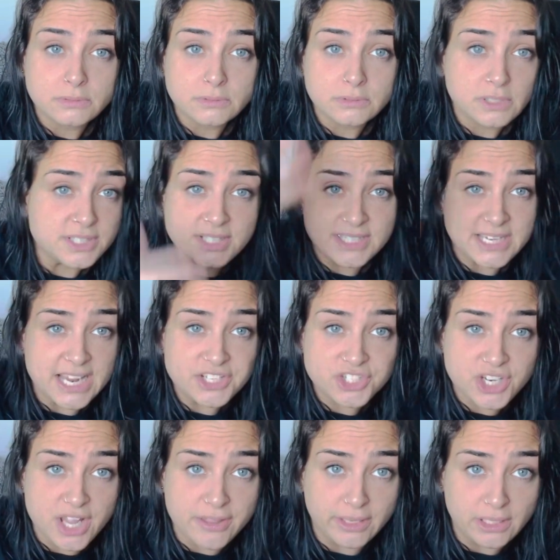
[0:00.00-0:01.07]
that's attached to
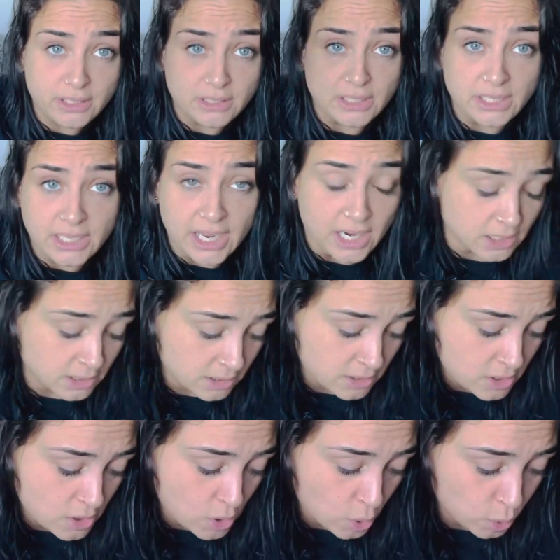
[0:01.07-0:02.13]
nothing in the air,
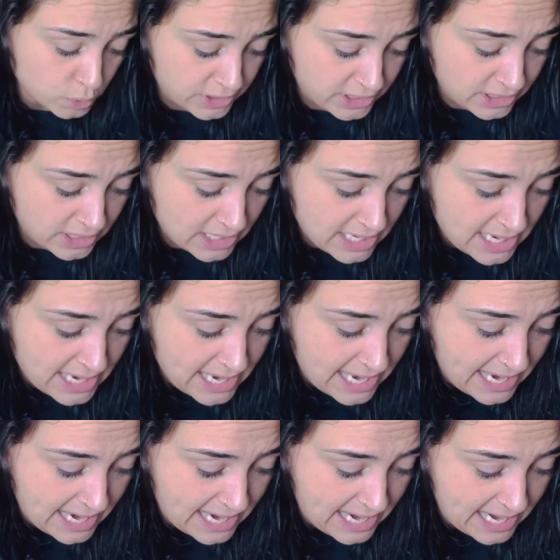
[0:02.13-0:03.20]
holding
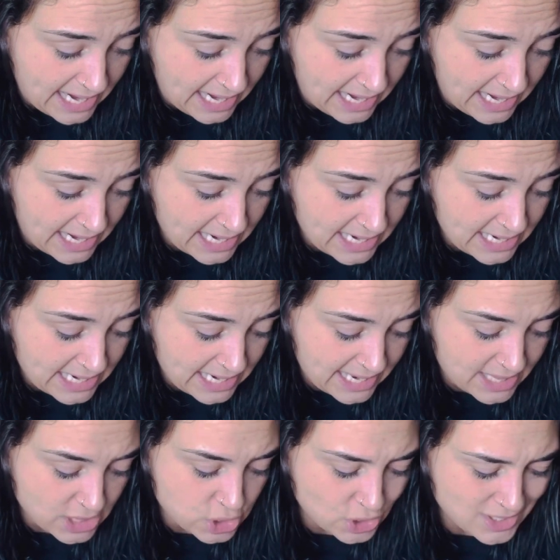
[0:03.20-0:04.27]

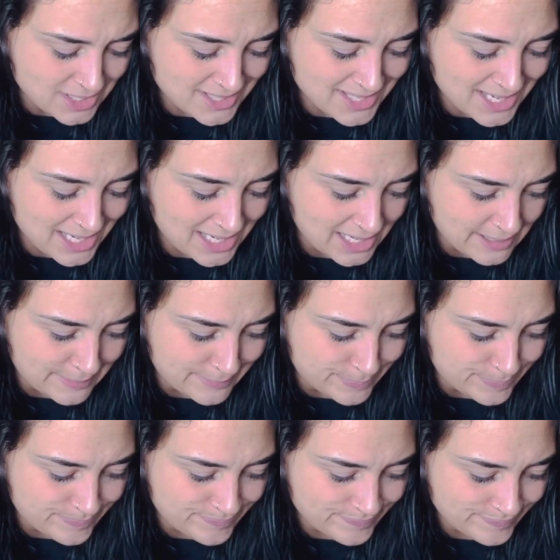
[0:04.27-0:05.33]
it looks like,
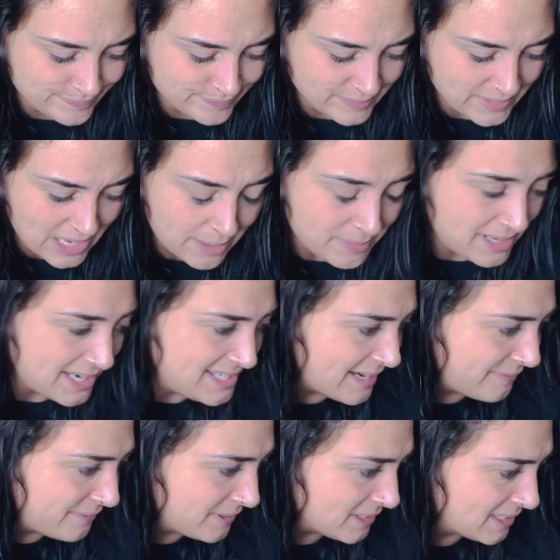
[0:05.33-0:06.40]
it
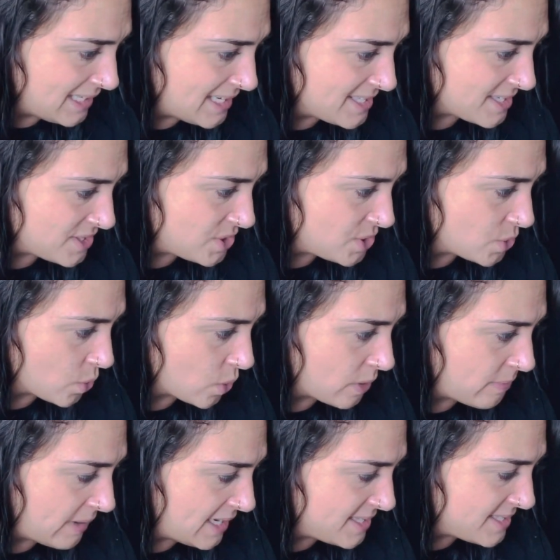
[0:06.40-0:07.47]
definitely is a sword,
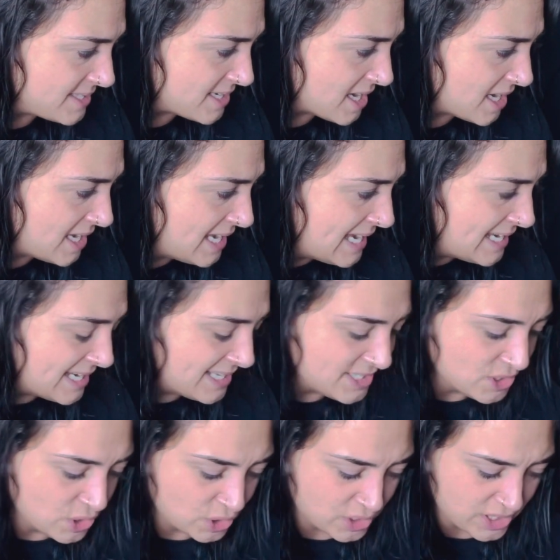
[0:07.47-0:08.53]
but it doesn't
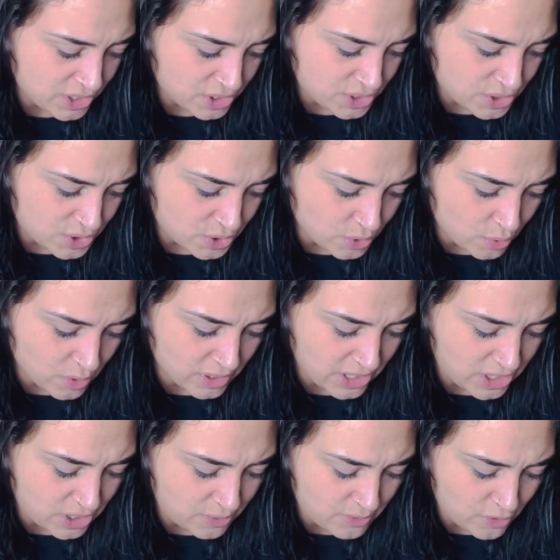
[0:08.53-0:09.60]
look like the sword like
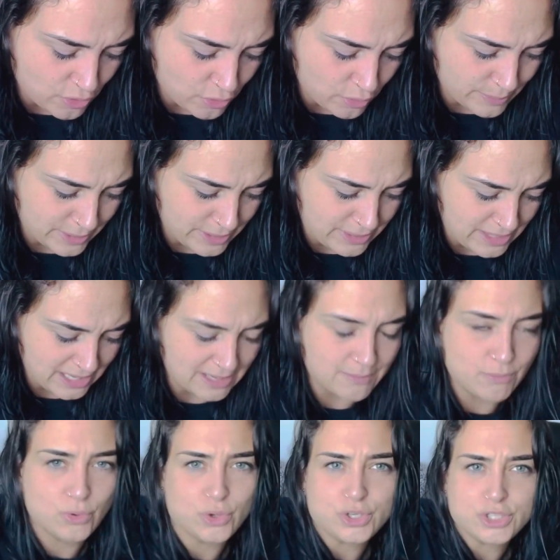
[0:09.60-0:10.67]
you'd normally think. It
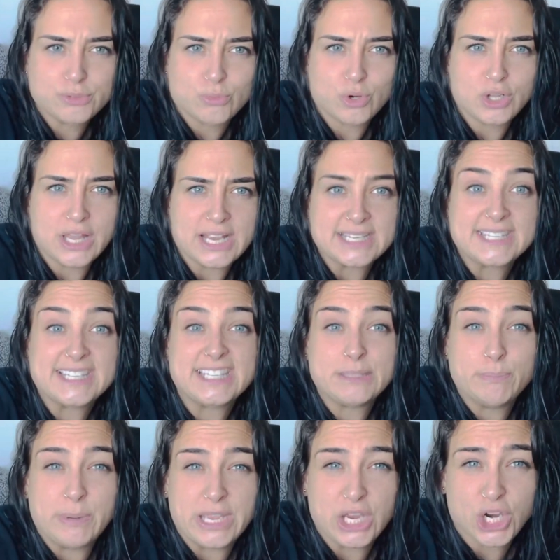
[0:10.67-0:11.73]
looks more like a
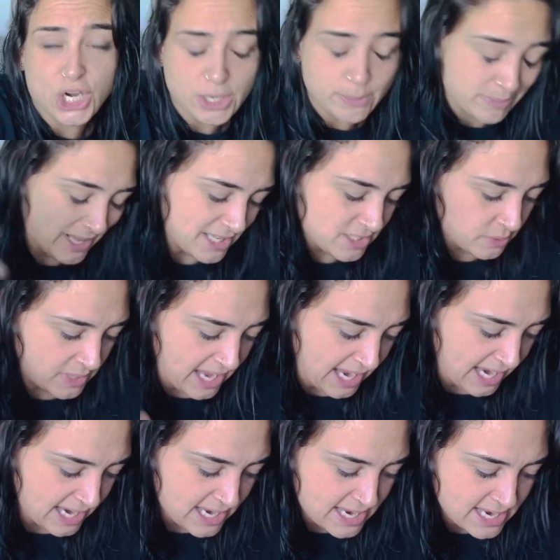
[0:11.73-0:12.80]
spear, but that's okay.